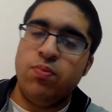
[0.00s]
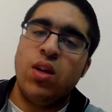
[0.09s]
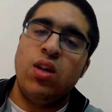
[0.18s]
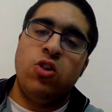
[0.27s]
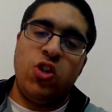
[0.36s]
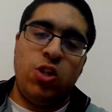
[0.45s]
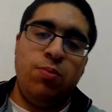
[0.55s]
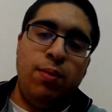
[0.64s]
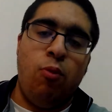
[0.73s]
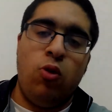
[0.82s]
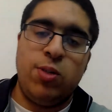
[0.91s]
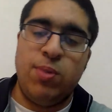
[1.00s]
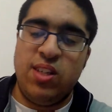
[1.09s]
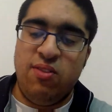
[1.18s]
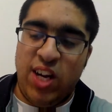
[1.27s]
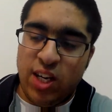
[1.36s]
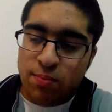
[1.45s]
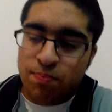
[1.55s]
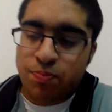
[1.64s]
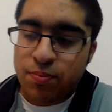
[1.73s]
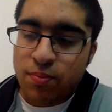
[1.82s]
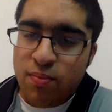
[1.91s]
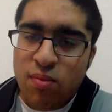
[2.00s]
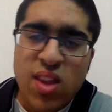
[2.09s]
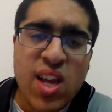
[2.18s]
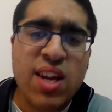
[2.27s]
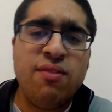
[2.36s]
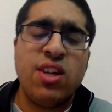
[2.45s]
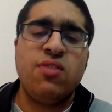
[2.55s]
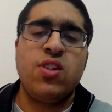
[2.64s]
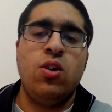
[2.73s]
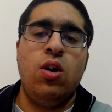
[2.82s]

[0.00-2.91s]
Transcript: just to be more specific. Even if